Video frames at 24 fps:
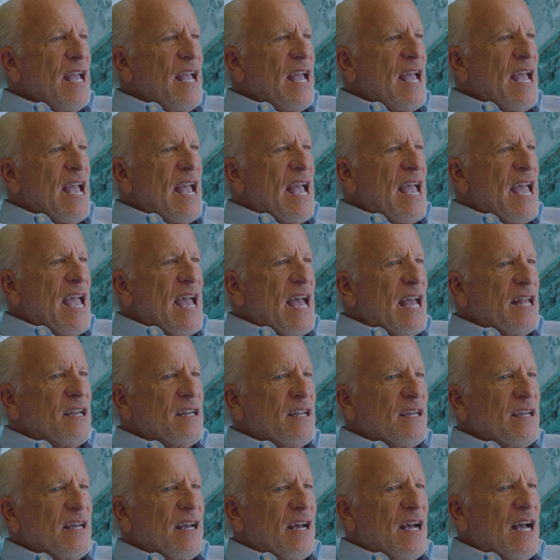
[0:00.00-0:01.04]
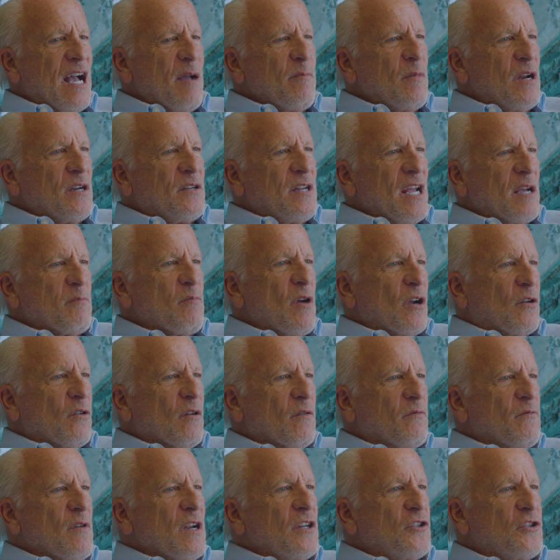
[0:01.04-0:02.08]
and I'm going to take my
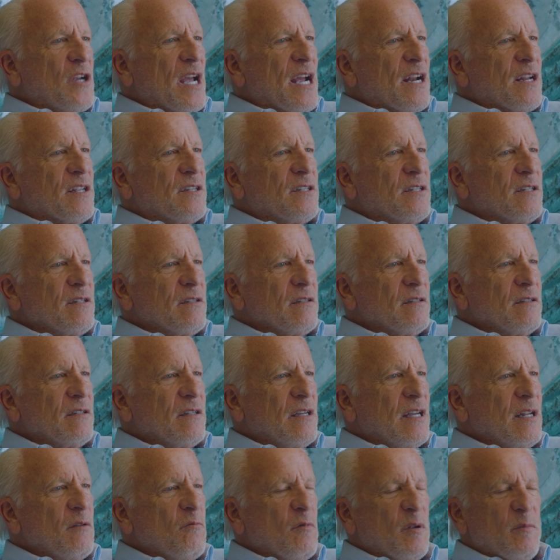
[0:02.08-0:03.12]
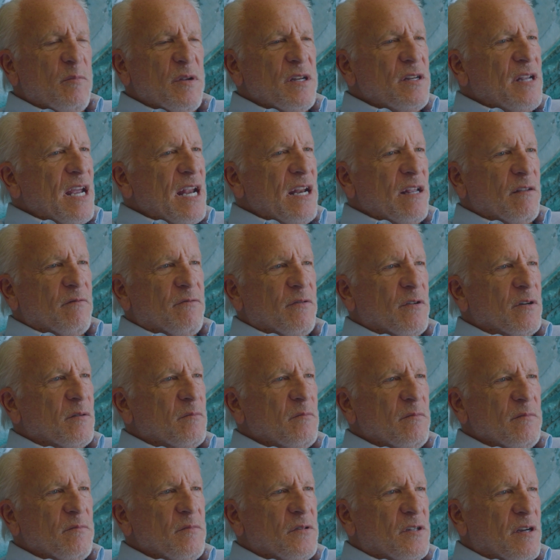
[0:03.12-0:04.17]
girlfriend Janice, and we'd been dating
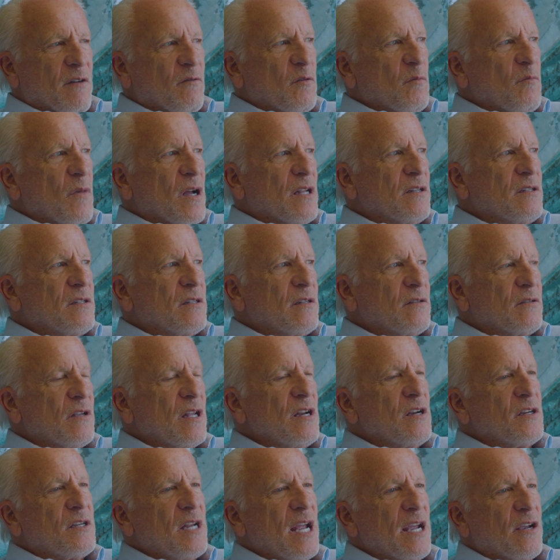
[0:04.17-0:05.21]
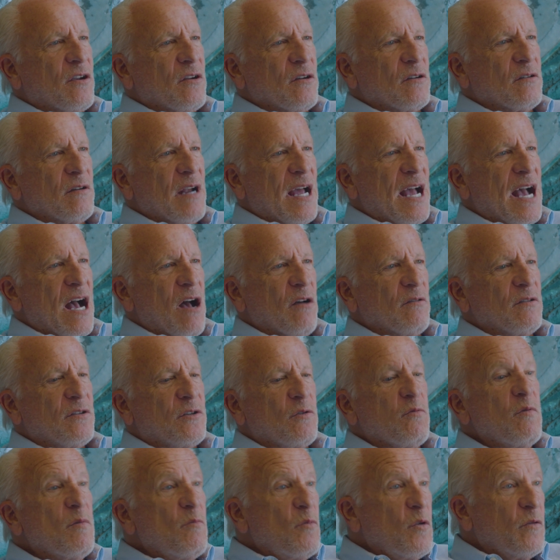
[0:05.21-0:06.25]
for several months. Going to take her out
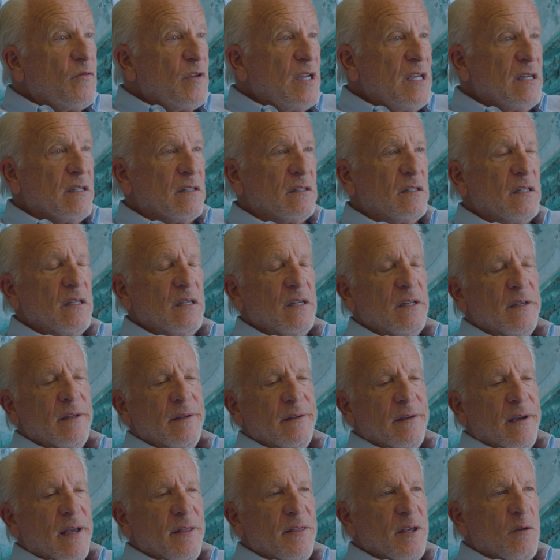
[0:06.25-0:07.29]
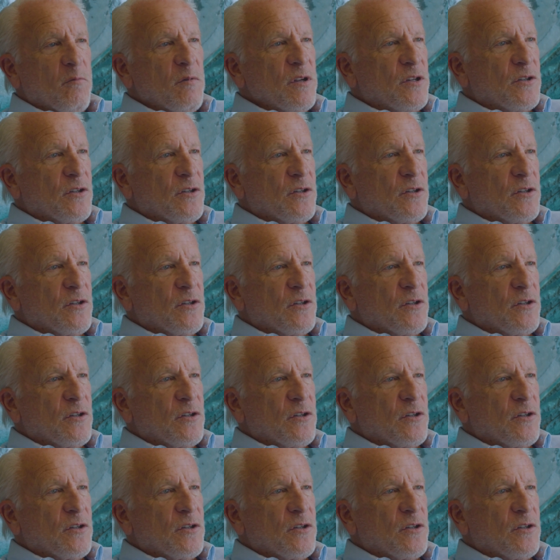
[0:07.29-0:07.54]
to a movie. I think we